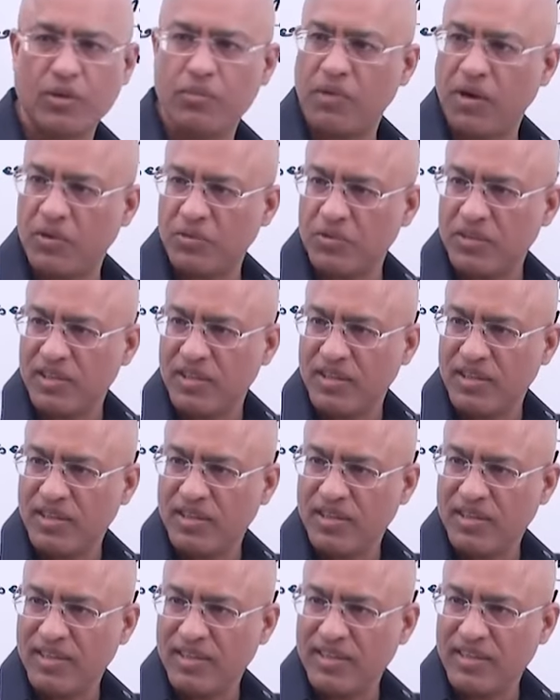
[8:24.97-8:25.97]
amount
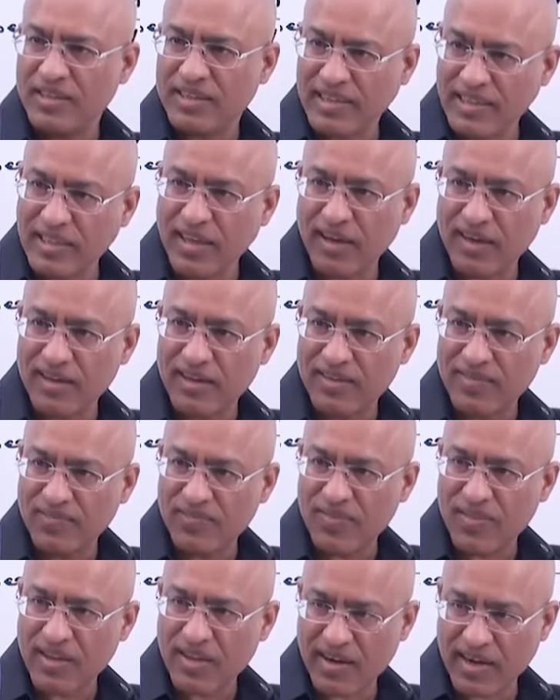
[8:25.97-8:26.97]
here,
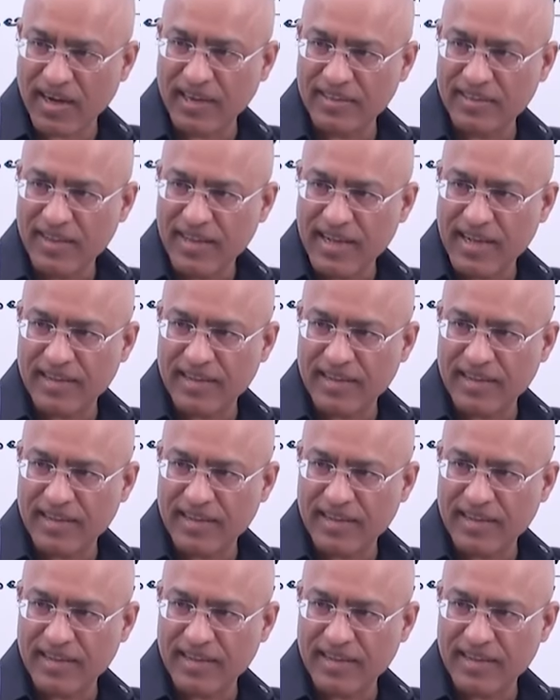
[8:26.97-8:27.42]
right?